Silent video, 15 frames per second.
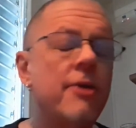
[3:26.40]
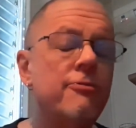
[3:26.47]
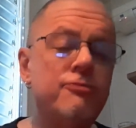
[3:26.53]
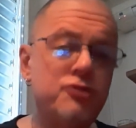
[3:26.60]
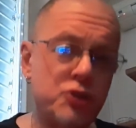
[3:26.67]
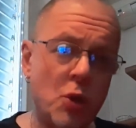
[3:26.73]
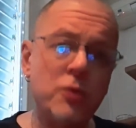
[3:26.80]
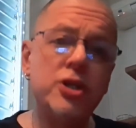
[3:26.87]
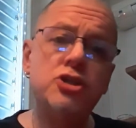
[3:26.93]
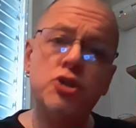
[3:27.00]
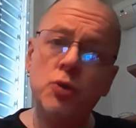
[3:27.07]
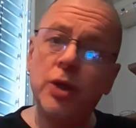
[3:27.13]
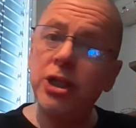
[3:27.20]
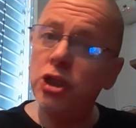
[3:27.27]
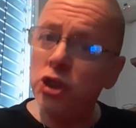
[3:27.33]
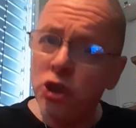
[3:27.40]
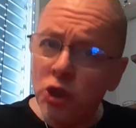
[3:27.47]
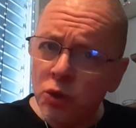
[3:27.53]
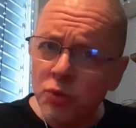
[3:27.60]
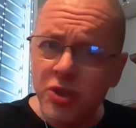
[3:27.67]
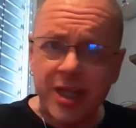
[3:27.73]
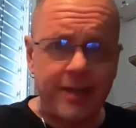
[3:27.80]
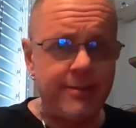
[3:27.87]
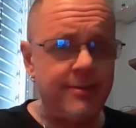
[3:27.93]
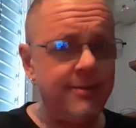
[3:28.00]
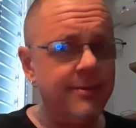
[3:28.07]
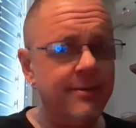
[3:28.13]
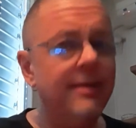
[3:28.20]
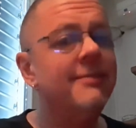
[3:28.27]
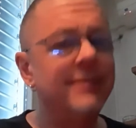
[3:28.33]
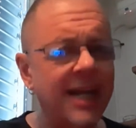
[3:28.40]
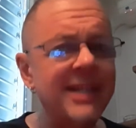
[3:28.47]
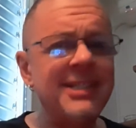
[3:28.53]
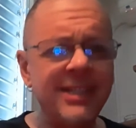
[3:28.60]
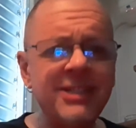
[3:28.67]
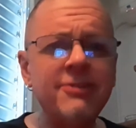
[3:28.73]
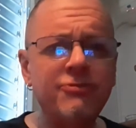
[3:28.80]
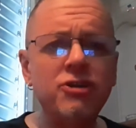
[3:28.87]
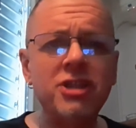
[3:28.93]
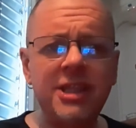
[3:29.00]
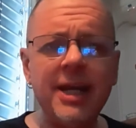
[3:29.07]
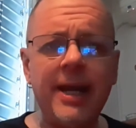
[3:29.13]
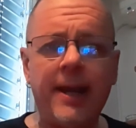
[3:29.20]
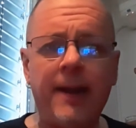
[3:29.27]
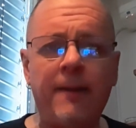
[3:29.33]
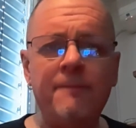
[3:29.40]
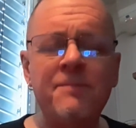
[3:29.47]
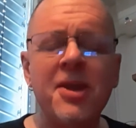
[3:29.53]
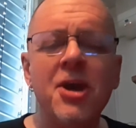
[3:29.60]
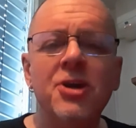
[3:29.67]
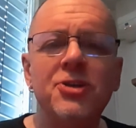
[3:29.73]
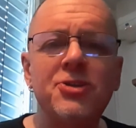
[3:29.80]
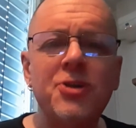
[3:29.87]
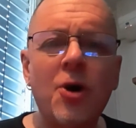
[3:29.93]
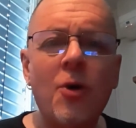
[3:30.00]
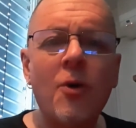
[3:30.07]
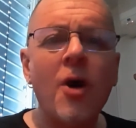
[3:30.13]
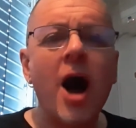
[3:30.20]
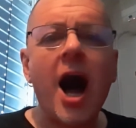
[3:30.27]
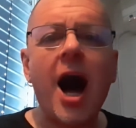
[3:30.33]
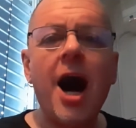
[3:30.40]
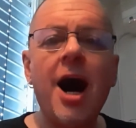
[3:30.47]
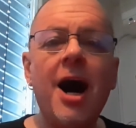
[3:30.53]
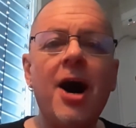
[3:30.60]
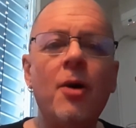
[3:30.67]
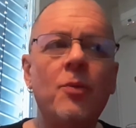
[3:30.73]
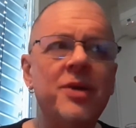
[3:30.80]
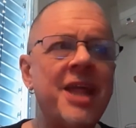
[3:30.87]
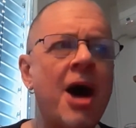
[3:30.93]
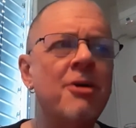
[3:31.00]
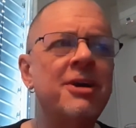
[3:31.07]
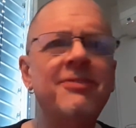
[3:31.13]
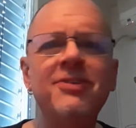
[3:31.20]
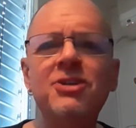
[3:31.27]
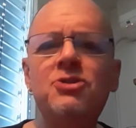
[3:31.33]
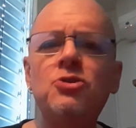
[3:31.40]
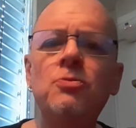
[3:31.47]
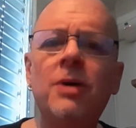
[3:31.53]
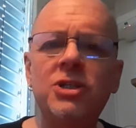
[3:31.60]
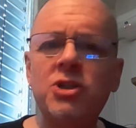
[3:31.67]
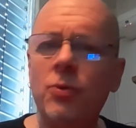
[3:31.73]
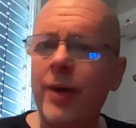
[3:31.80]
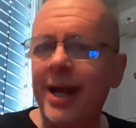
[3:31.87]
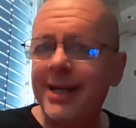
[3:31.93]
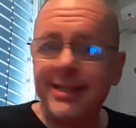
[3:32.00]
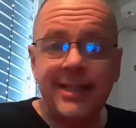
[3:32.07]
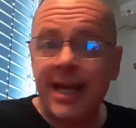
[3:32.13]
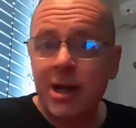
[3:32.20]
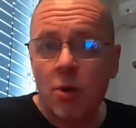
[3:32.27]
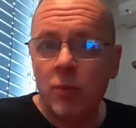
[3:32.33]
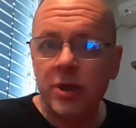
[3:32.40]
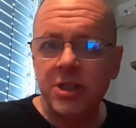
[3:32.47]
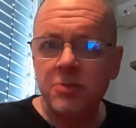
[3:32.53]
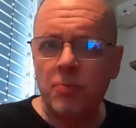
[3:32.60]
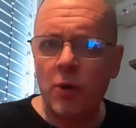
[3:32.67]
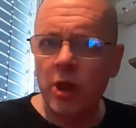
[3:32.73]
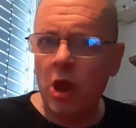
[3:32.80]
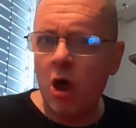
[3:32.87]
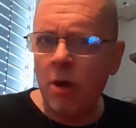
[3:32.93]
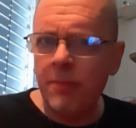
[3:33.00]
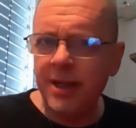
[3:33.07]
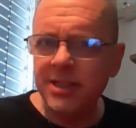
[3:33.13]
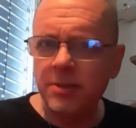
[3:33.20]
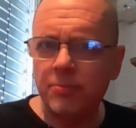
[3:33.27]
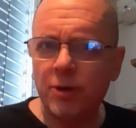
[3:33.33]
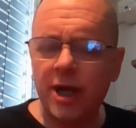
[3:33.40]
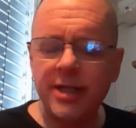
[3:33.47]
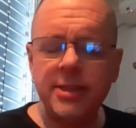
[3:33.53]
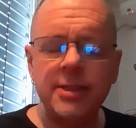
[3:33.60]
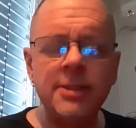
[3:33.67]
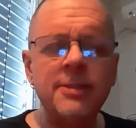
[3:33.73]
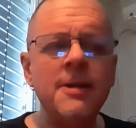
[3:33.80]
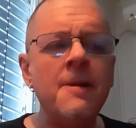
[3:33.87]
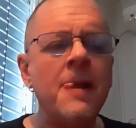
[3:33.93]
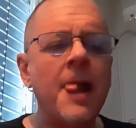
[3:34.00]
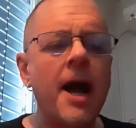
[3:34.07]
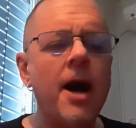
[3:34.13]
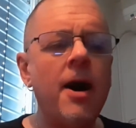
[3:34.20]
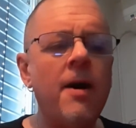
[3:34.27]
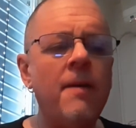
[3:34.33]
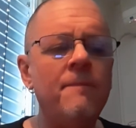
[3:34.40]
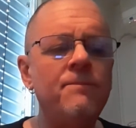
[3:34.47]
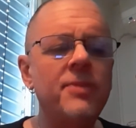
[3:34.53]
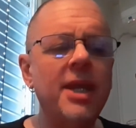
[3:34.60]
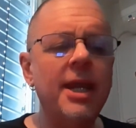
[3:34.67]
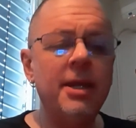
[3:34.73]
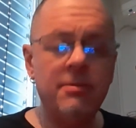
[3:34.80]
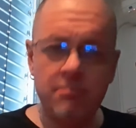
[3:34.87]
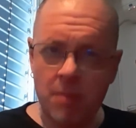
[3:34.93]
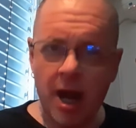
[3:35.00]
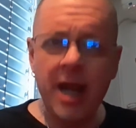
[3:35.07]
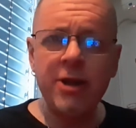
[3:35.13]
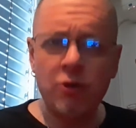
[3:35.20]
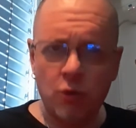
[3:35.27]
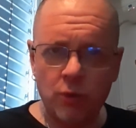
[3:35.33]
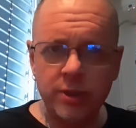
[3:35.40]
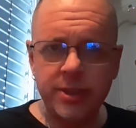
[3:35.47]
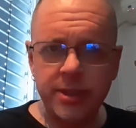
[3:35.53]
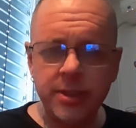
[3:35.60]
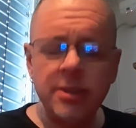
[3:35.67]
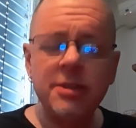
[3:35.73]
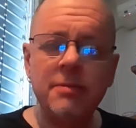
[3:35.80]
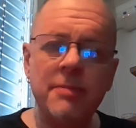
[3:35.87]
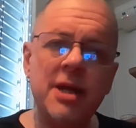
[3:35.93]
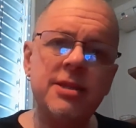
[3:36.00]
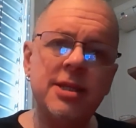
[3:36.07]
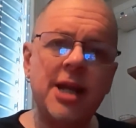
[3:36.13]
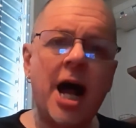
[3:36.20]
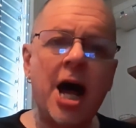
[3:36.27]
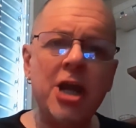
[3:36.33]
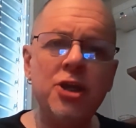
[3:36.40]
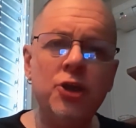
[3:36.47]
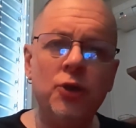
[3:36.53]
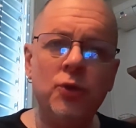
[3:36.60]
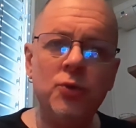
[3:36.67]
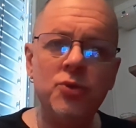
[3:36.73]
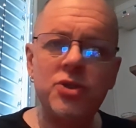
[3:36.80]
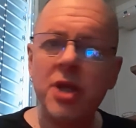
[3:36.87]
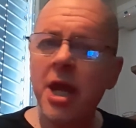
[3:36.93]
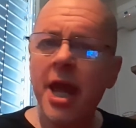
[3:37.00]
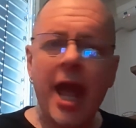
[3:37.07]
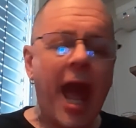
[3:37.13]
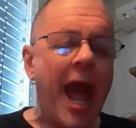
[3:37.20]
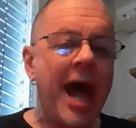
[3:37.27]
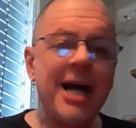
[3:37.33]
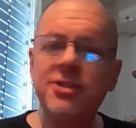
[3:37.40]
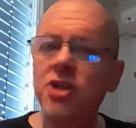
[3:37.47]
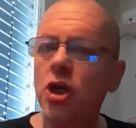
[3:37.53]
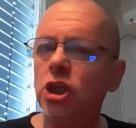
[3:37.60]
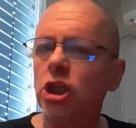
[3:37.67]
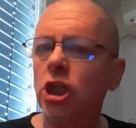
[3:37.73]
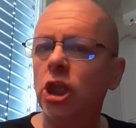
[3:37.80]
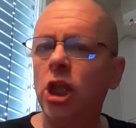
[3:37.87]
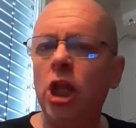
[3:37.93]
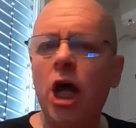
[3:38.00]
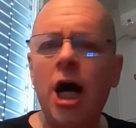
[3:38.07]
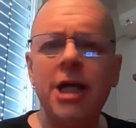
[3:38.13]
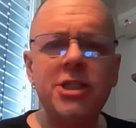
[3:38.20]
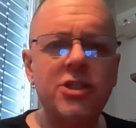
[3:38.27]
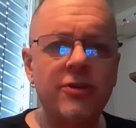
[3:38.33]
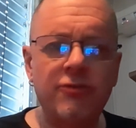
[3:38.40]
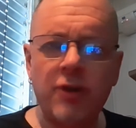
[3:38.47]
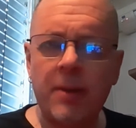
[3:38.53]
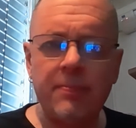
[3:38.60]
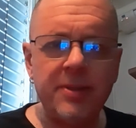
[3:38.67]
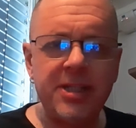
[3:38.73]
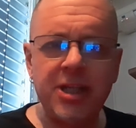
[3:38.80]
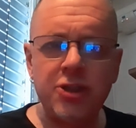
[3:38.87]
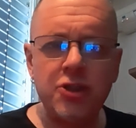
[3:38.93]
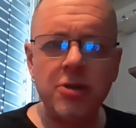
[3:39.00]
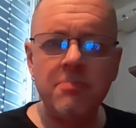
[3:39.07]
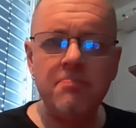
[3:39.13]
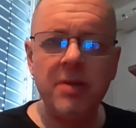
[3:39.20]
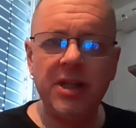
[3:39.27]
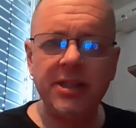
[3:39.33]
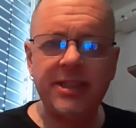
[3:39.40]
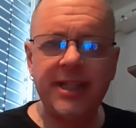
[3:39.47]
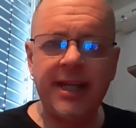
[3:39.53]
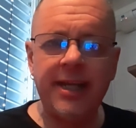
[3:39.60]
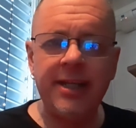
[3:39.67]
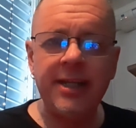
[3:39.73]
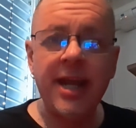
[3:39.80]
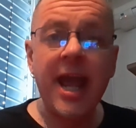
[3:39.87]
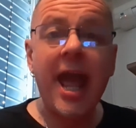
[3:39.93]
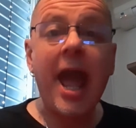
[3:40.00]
so that you can use it. That's a different thing. So without giving too much away, because I don't want to spoil all my surprises, in my courses, the method I use has lots of repetition built in,